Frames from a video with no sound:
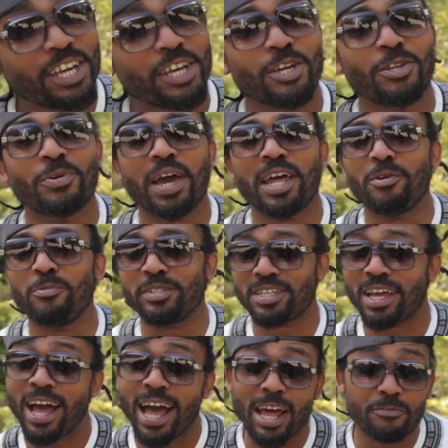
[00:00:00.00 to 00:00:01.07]
you know, and it was
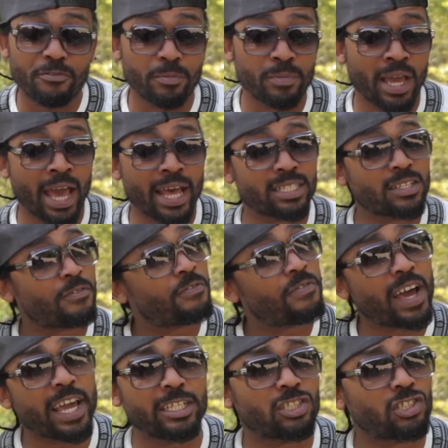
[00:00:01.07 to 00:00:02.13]
hard for me. I had to
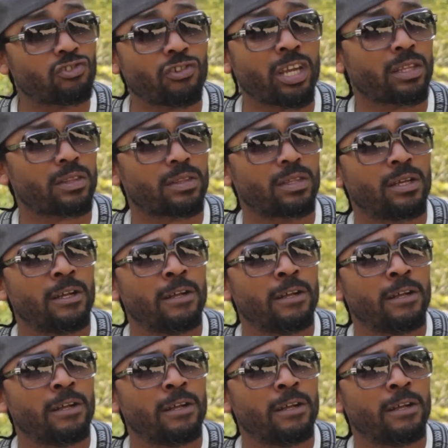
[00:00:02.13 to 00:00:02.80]
find strength.